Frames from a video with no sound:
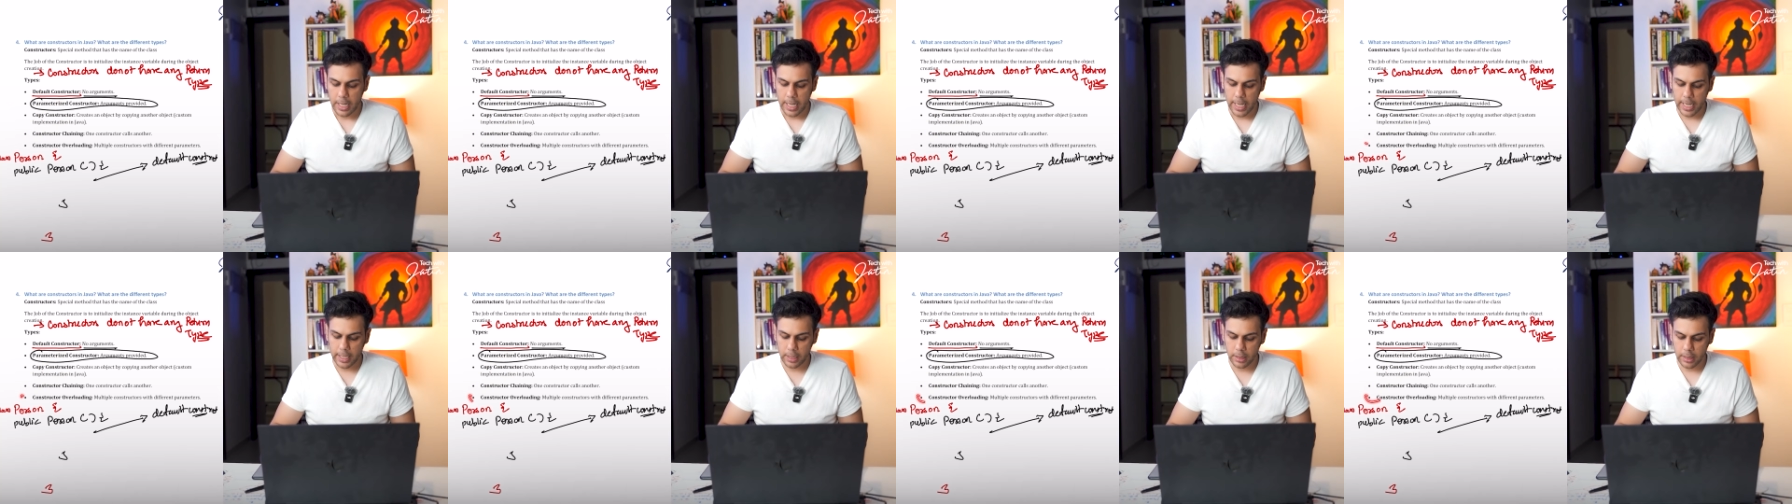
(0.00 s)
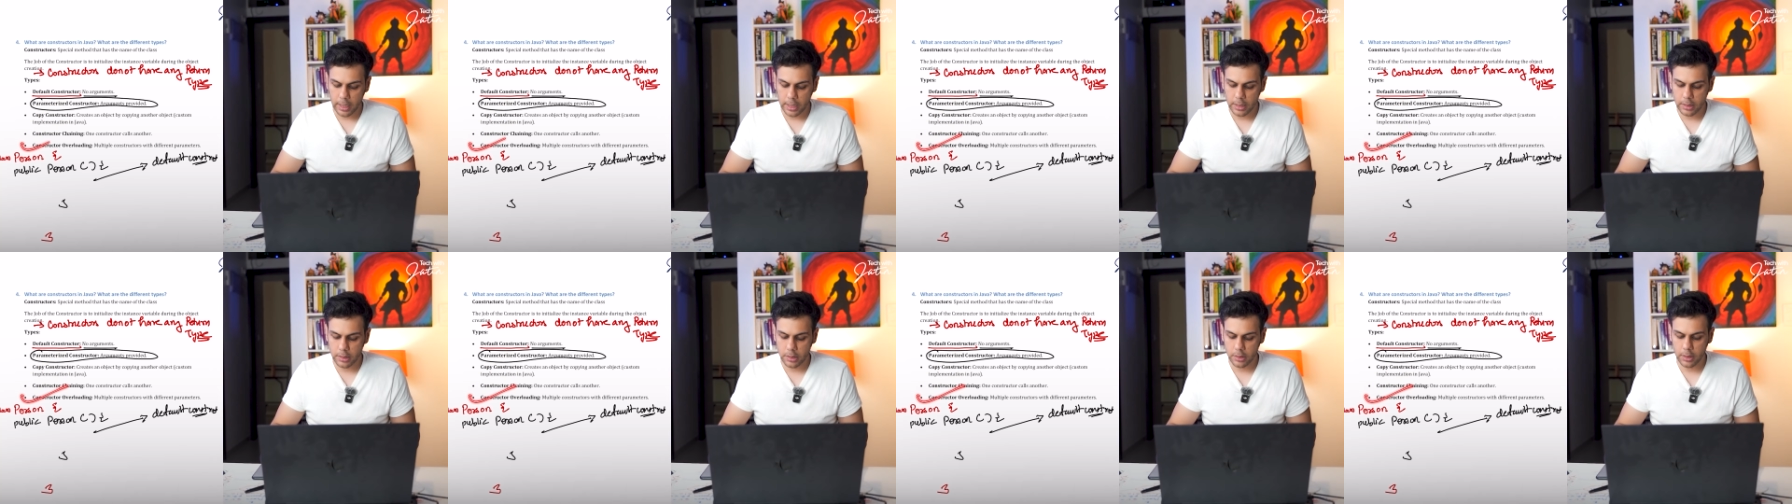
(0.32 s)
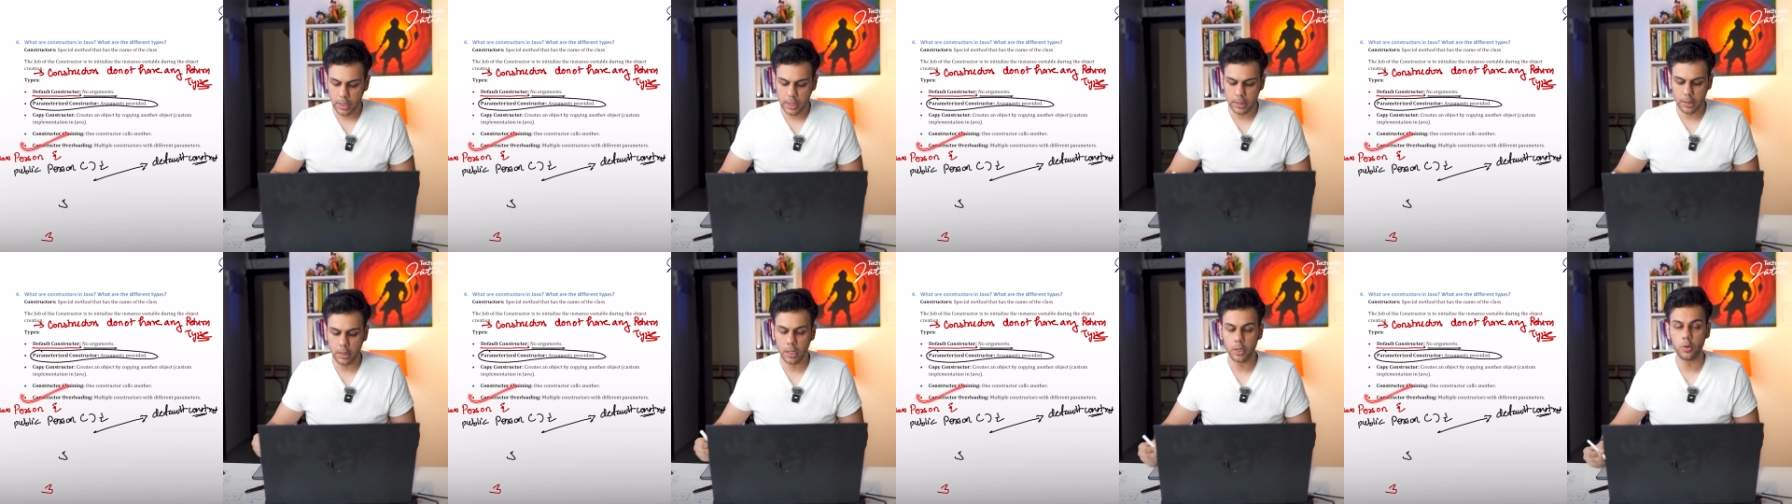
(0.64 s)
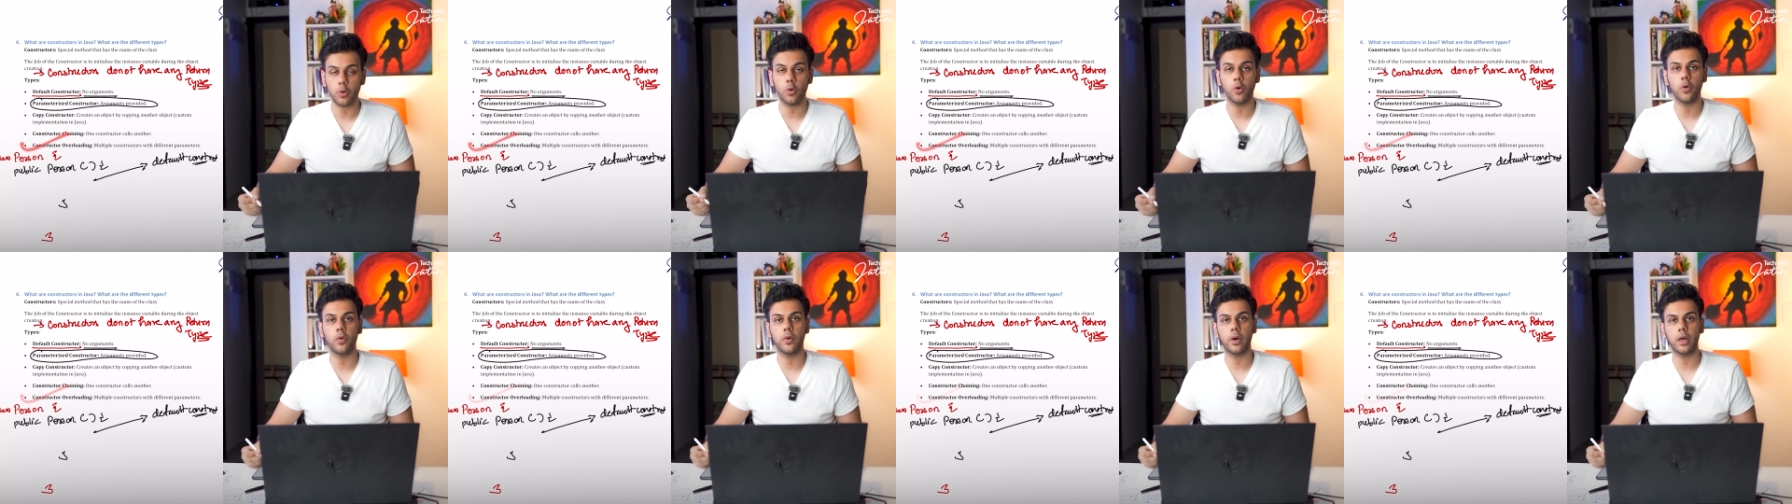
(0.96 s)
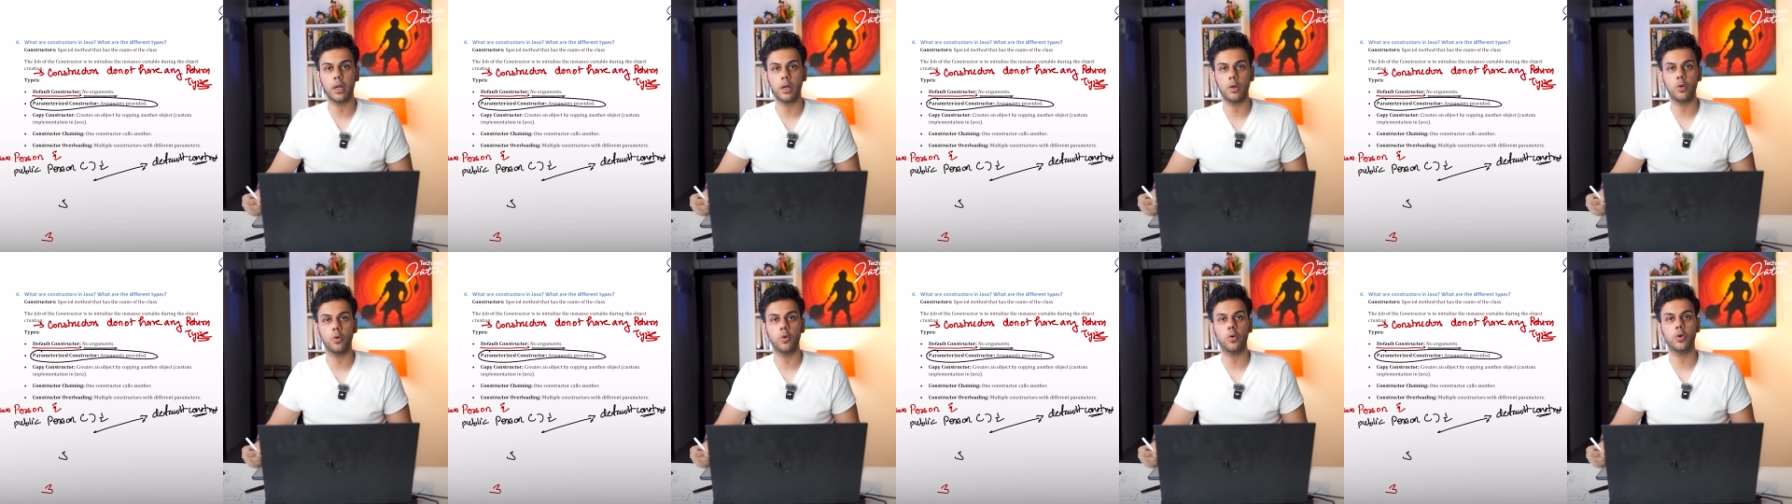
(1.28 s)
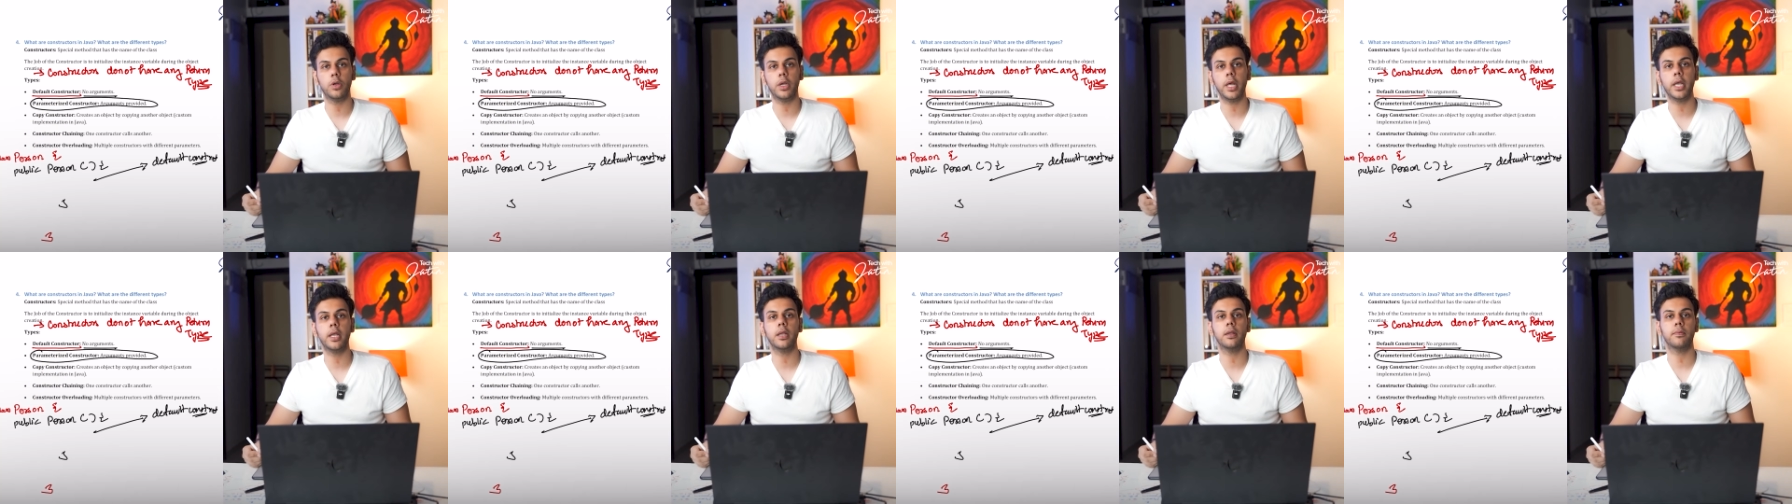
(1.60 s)
and constructor
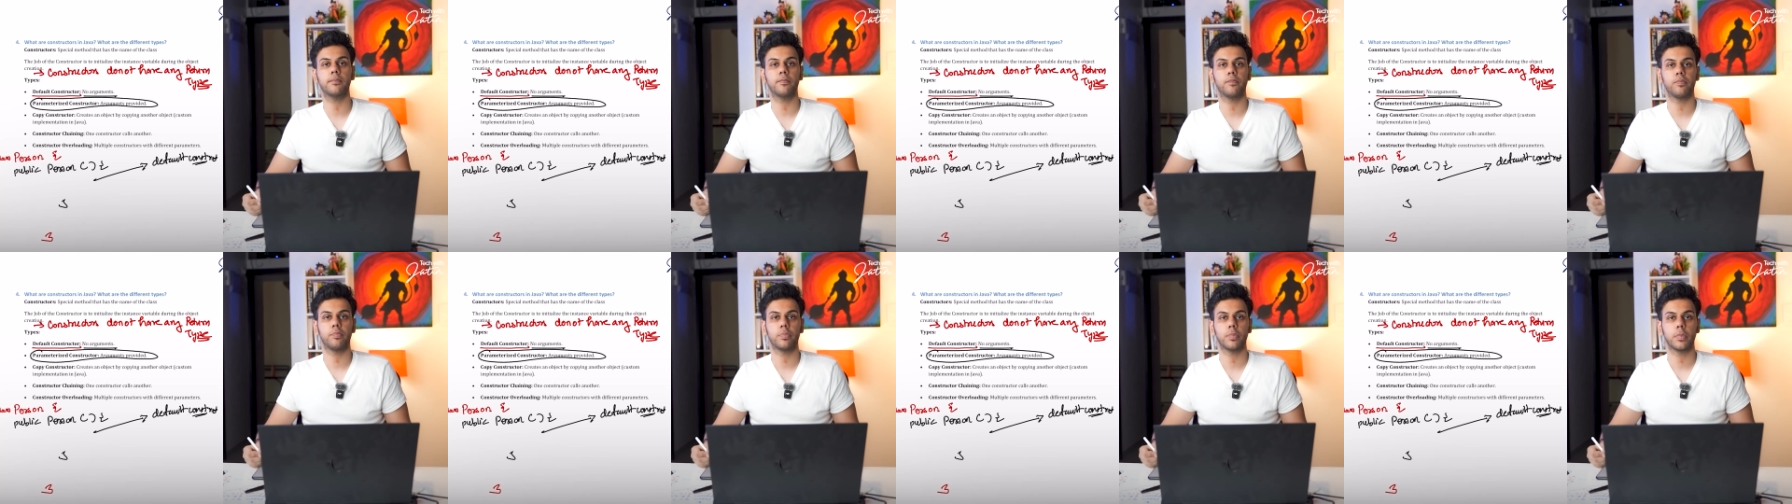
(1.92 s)
overloading.